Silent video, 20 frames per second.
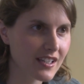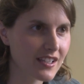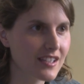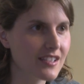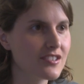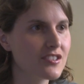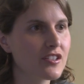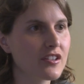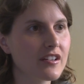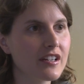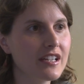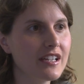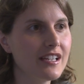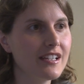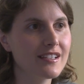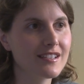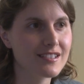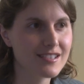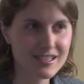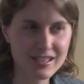Is there
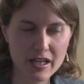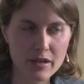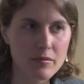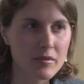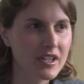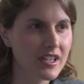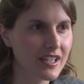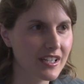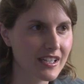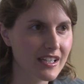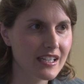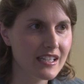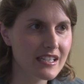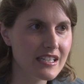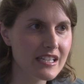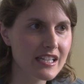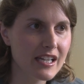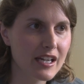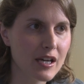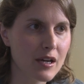any excitement in
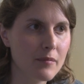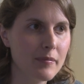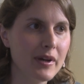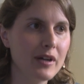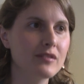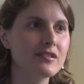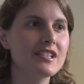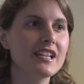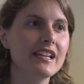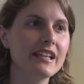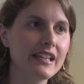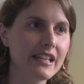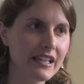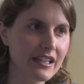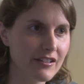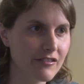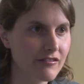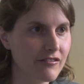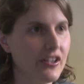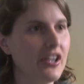India about
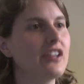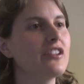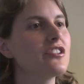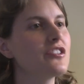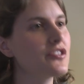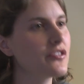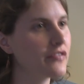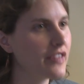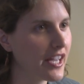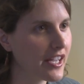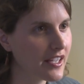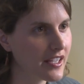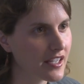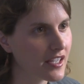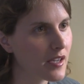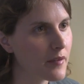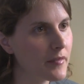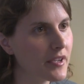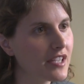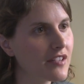taking advantage of that
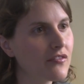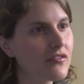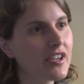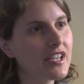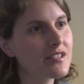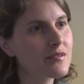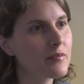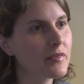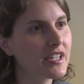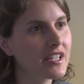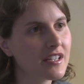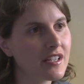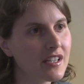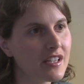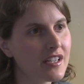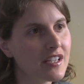incoming investment?